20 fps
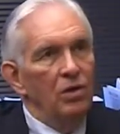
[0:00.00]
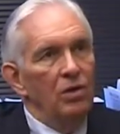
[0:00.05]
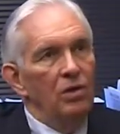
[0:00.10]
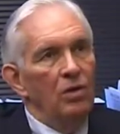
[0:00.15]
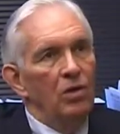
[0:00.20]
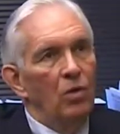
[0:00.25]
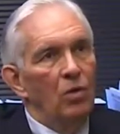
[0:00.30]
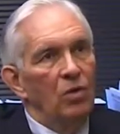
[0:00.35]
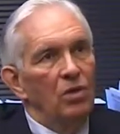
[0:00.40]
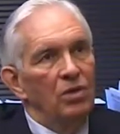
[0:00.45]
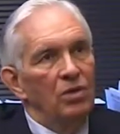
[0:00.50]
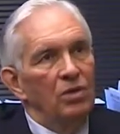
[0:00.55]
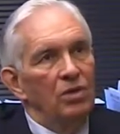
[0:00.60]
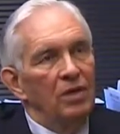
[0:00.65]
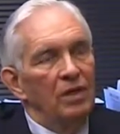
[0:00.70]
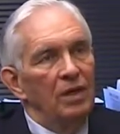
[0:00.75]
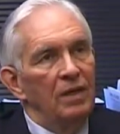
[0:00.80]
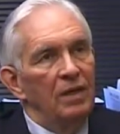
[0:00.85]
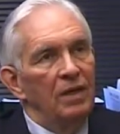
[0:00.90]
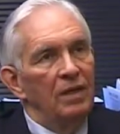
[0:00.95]
Gore's
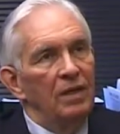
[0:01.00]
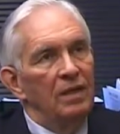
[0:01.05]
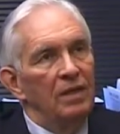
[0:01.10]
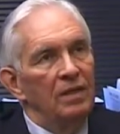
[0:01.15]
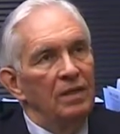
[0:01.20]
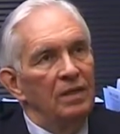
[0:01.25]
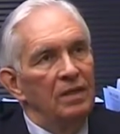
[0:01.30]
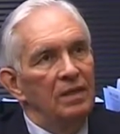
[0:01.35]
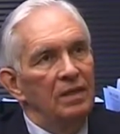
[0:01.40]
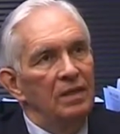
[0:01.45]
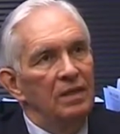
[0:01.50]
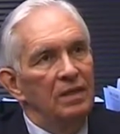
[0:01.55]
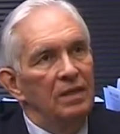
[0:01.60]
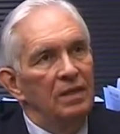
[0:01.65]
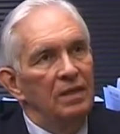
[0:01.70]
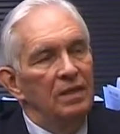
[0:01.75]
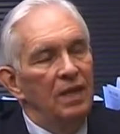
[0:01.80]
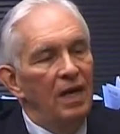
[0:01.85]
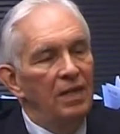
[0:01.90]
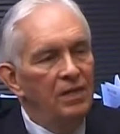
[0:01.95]

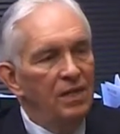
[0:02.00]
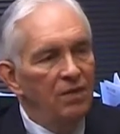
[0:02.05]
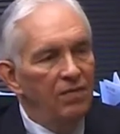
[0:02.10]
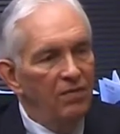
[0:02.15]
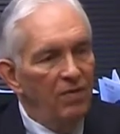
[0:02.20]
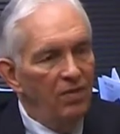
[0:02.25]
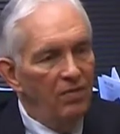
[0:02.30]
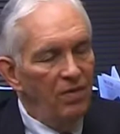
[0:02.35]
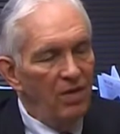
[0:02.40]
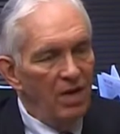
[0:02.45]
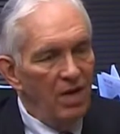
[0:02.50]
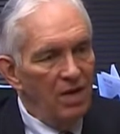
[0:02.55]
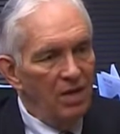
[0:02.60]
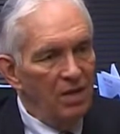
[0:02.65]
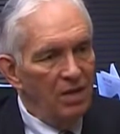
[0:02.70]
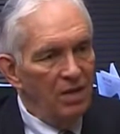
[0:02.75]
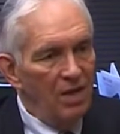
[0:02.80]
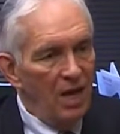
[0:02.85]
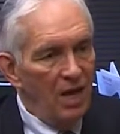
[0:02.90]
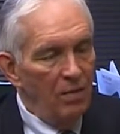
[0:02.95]

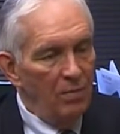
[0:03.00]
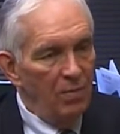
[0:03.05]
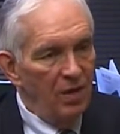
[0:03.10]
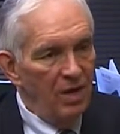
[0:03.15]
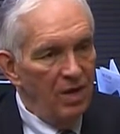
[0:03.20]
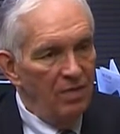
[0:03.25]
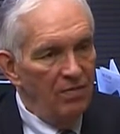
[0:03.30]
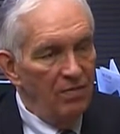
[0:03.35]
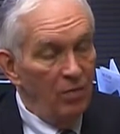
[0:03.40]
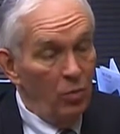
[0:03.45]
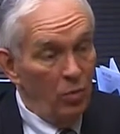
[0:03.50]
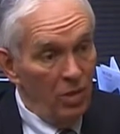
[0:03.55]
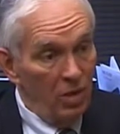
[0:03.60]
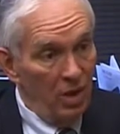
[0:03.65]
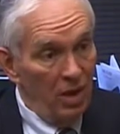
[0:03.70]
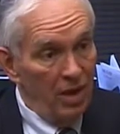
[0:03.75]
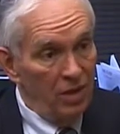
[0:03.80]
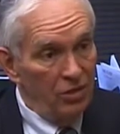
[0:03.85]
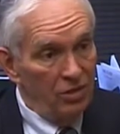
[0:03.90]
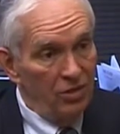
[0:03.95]
1958 campaign for
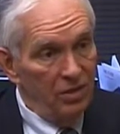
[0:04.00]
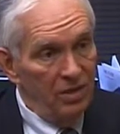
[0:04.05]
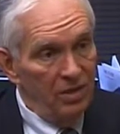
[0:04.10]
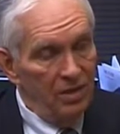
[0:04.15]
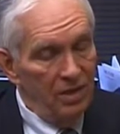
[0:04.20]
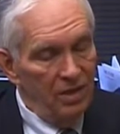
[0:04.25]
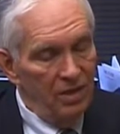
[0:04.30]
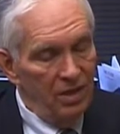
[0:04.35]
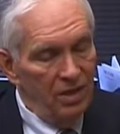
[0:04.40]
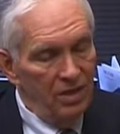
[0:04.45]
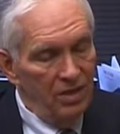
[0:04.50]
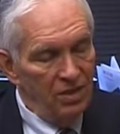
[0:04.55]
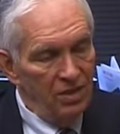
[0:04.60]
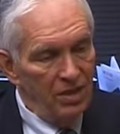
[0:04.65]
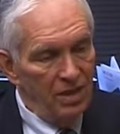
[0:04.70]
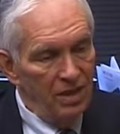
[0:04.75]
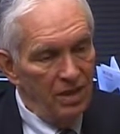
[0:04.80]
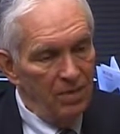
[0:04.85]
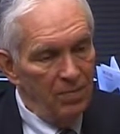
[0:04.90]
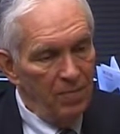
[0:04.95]
re-election in
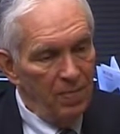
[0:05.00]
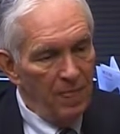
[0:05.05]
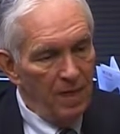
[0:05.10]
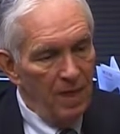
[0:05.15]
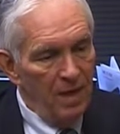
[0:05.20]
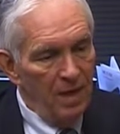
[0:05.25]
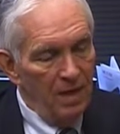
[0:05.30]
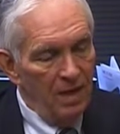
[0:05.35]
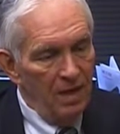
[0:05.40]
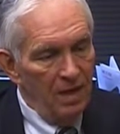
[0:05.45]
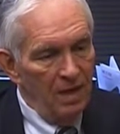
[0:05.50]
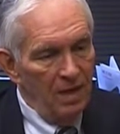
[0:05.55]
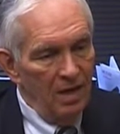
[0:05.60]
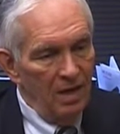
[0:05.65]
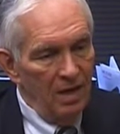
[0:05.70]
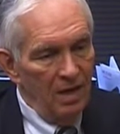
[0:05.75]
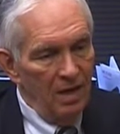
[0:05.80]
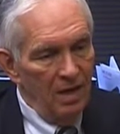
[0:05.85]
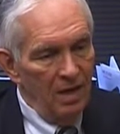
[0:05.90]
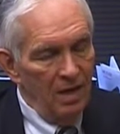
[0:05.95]
Tennessee,
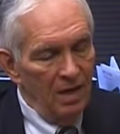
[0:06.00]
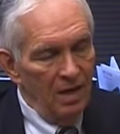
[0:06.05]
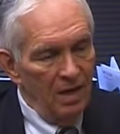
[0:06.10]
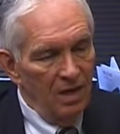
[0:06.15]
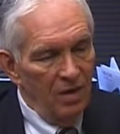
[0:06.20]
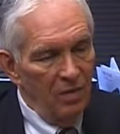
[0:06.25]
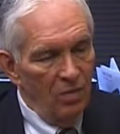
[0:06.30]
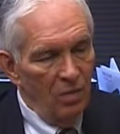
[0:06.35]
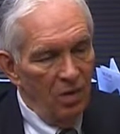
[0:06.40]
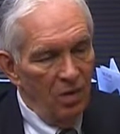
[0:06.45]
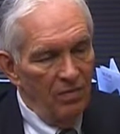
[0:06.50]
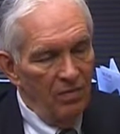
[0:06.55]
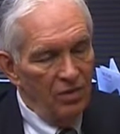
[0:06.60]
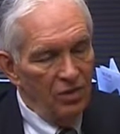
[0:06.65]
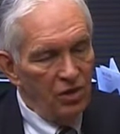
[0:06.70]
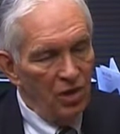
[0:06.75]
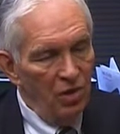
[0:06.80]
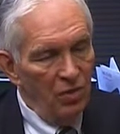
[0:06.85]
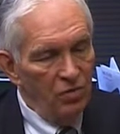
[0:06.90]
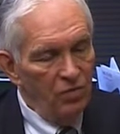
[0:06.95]
one of
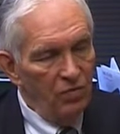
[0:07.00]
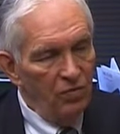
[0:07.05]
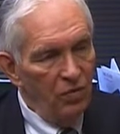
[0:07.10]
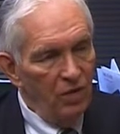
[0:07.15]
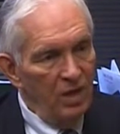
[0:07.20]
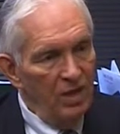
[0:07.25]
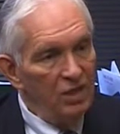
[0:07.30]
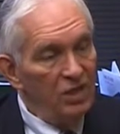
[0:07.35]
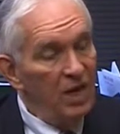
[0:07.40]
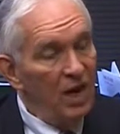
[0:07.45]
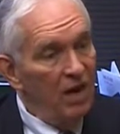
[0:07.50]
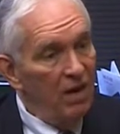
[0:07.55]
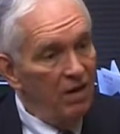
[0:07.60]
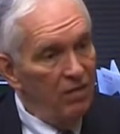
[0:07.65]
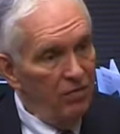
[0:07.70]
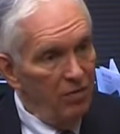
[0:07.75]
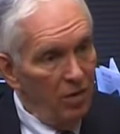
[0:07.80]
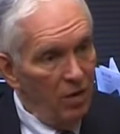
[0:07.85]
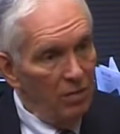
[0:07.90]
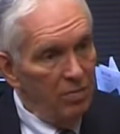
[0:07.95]
his close friends, Harry
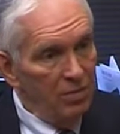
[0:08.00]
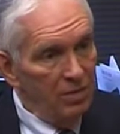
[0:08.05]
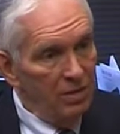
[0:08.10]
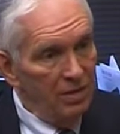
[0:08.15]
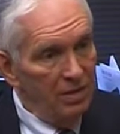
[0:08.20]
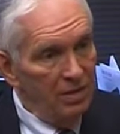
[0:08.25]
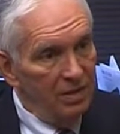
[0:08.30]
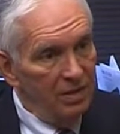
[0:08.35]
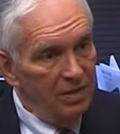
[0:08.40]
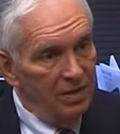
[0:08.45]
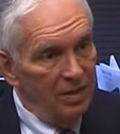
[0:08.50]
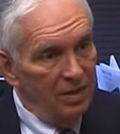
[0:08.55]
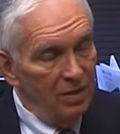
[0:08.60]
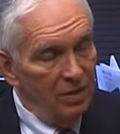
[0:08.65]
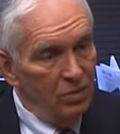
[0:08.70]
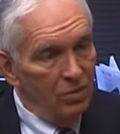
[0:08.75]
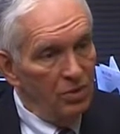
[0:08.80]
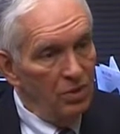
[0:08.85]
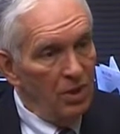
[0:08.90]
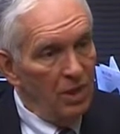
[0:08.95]
Phillips,
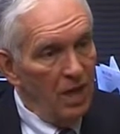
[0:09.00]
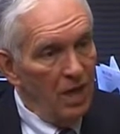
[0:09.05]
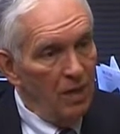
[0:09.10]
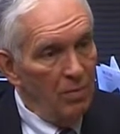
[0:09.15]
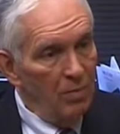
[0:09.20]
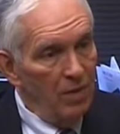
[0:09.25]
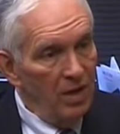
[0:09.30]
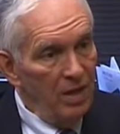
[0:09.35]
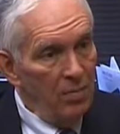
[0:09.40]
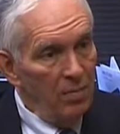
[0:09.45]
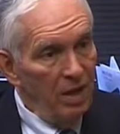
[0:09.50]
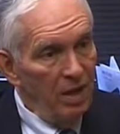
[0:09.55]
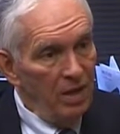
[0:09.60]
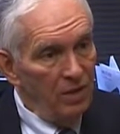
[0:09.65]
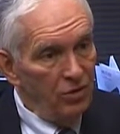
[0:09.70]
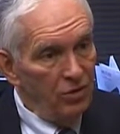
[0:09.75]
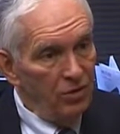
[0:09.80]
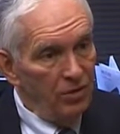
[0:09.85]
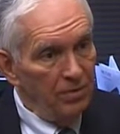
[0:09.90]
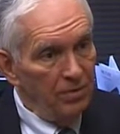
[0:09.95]
was the campaign
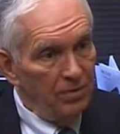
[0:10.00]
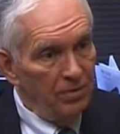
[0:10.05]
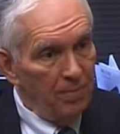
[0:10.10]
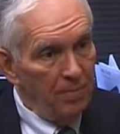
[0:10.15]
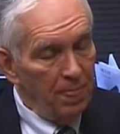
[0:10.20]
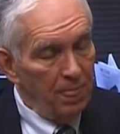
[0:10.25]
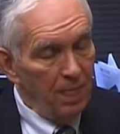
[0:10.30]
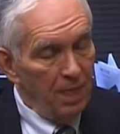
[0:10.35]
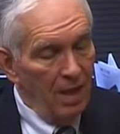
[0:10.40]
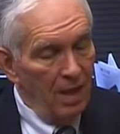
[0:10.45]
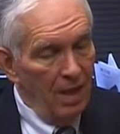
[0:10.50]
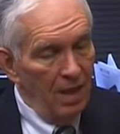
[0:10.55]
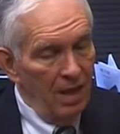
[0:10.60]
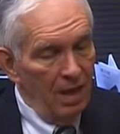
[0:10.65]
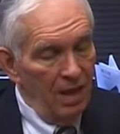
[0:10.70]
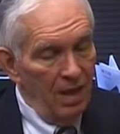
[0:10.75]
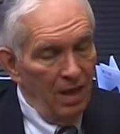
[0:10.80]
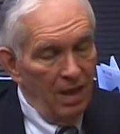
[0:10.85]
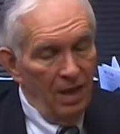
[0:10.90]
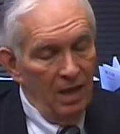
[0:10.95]
manager.
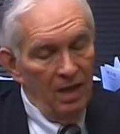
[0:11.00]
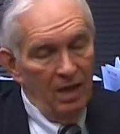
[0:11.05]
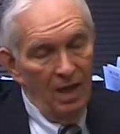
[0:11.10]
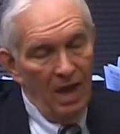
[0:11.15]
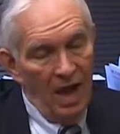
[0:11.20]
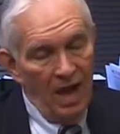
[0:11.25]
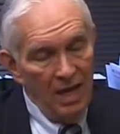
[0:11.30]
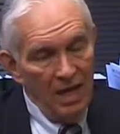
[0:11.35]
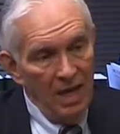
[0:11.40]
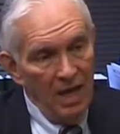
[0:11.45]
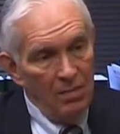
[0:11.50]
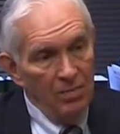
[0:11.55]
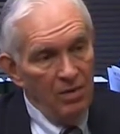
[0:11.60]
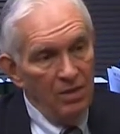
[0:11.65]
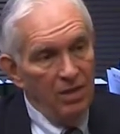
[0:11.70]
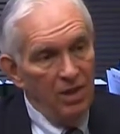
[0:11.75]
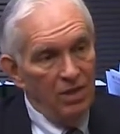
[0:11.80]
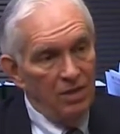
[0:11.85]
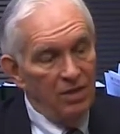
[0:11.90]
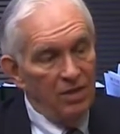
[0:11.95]
And I came to
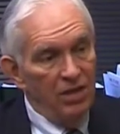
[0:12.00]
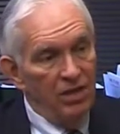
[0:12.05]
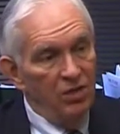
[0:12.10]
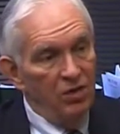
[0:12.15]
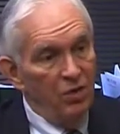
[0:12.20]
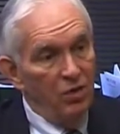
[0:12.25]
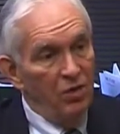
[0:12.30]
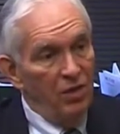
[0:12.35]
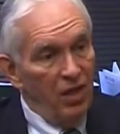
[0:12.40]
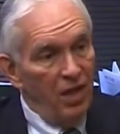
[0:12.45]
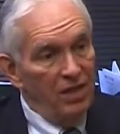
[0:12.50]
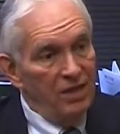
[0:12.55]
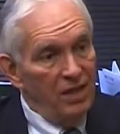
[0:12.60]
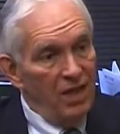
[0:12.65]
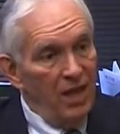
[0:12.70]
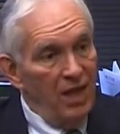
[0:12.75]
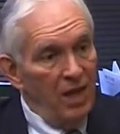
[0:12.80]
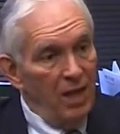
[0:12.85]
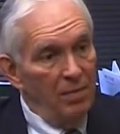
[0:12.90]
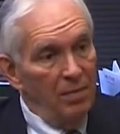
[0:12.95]
Tennessee during that
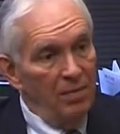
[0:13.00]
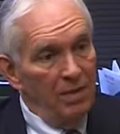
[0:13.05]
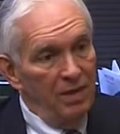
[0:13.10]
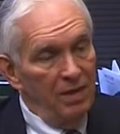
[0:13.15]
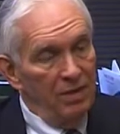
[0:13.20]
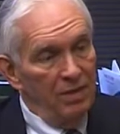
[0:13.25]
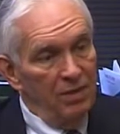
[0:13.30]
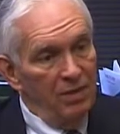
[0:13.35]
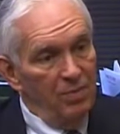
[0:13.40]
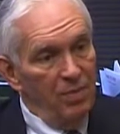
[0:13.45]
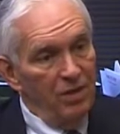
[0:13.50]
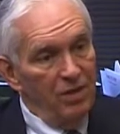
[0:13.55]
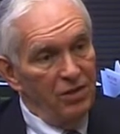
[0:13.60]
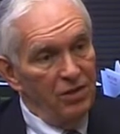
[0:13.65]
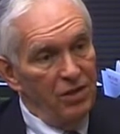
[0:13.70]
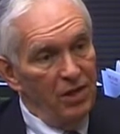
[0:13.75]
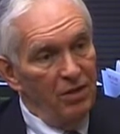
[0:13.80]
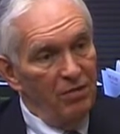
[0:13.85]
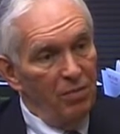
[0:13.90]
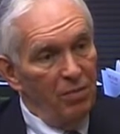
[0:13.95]
time, spent
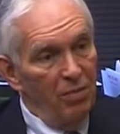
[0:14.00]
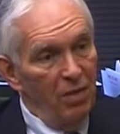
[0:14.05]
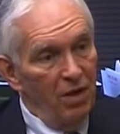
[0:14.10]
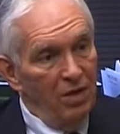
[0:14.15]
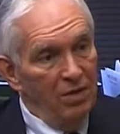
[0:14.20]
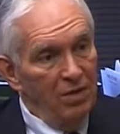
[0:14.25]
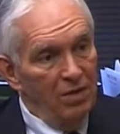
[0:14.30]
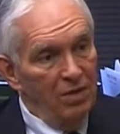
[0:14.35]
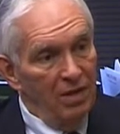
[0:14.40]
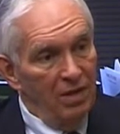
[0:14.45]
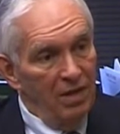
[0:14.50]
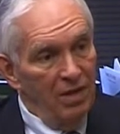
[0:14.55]
several months